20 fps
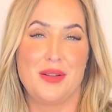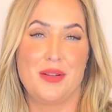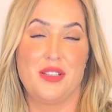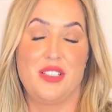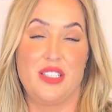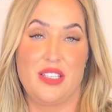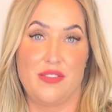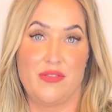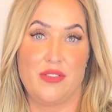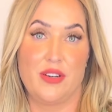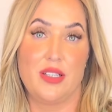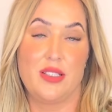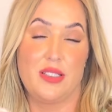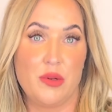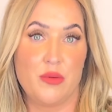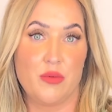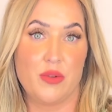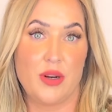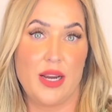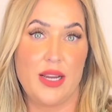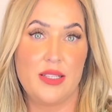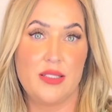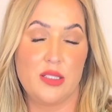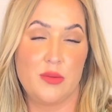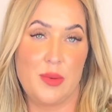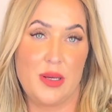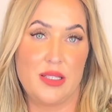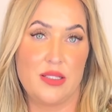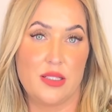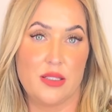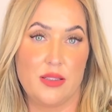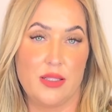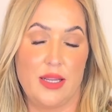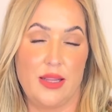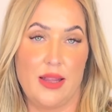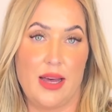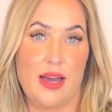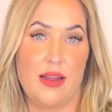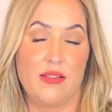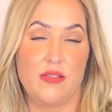difference in price is basically
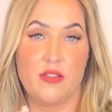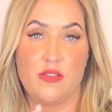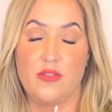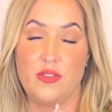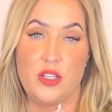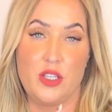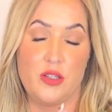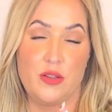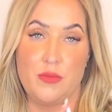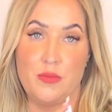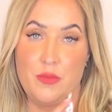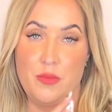that